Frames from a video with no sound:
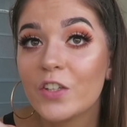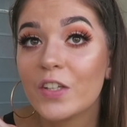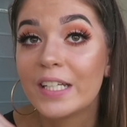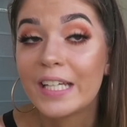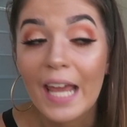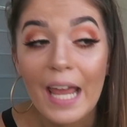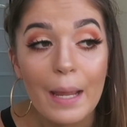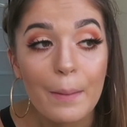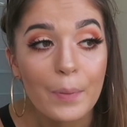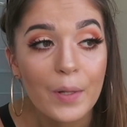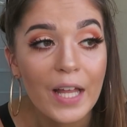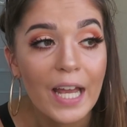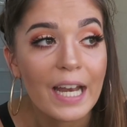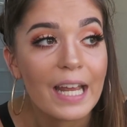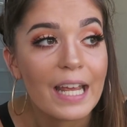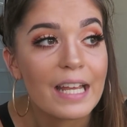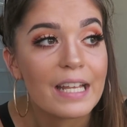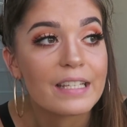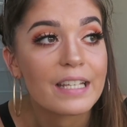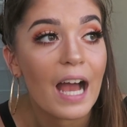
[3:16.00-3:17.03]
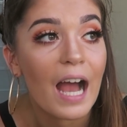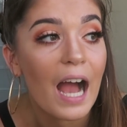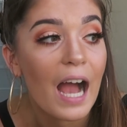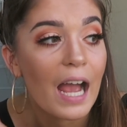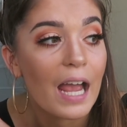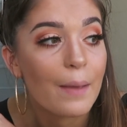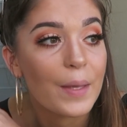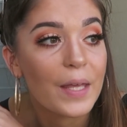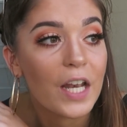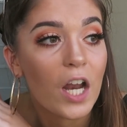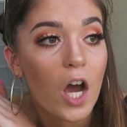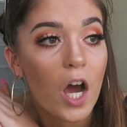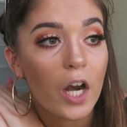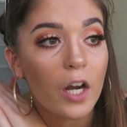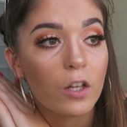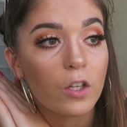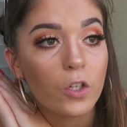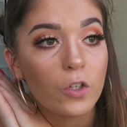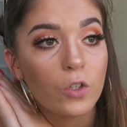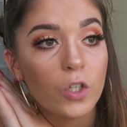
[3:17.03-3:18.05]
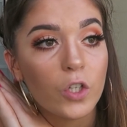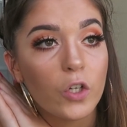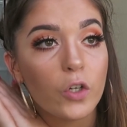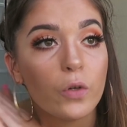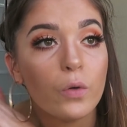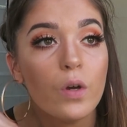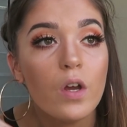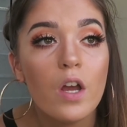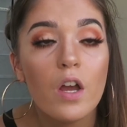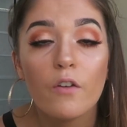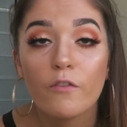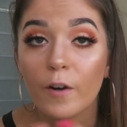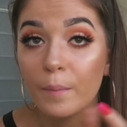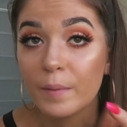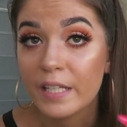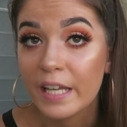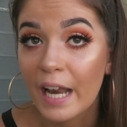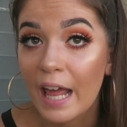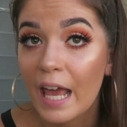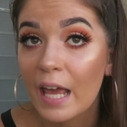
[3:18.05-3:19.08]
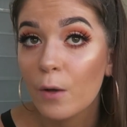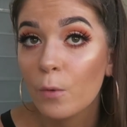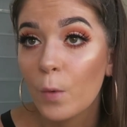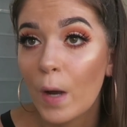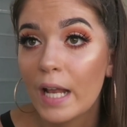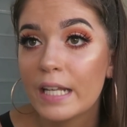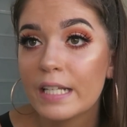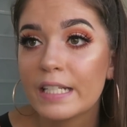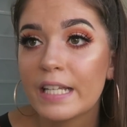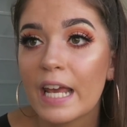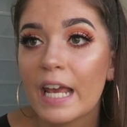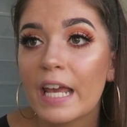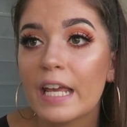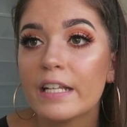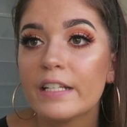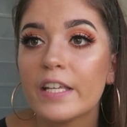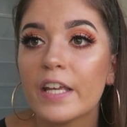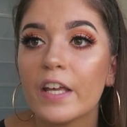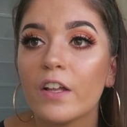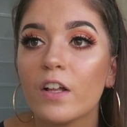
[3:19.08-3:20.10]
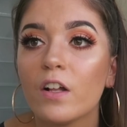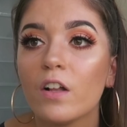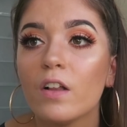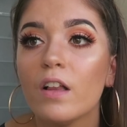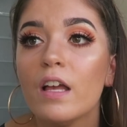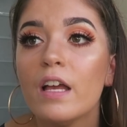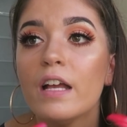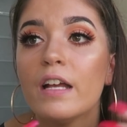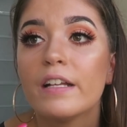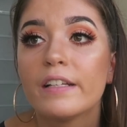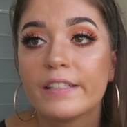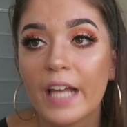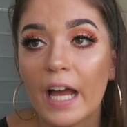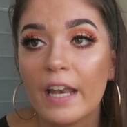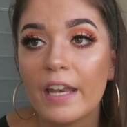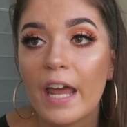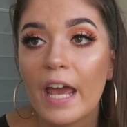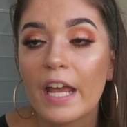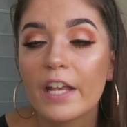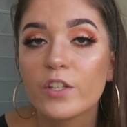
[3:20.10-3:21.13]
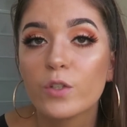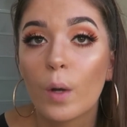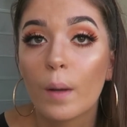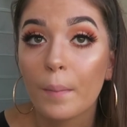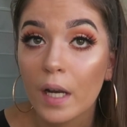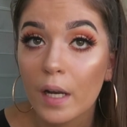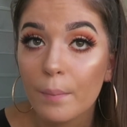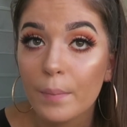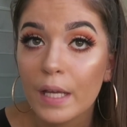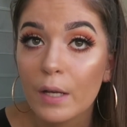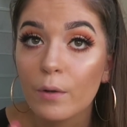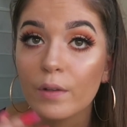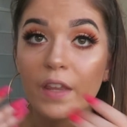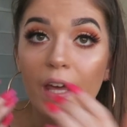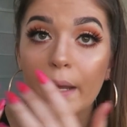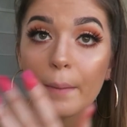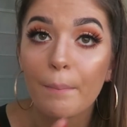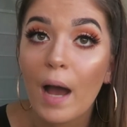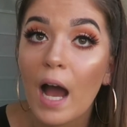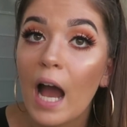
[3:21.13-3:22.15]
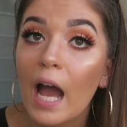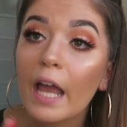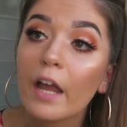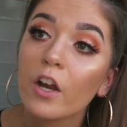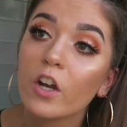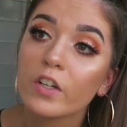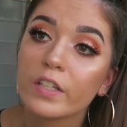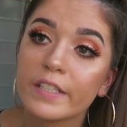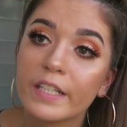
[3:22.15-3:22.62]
So the game plan is I'm in Honolulu from today, Wednesday, till Sunday. So I'm gonna be with like Mai, her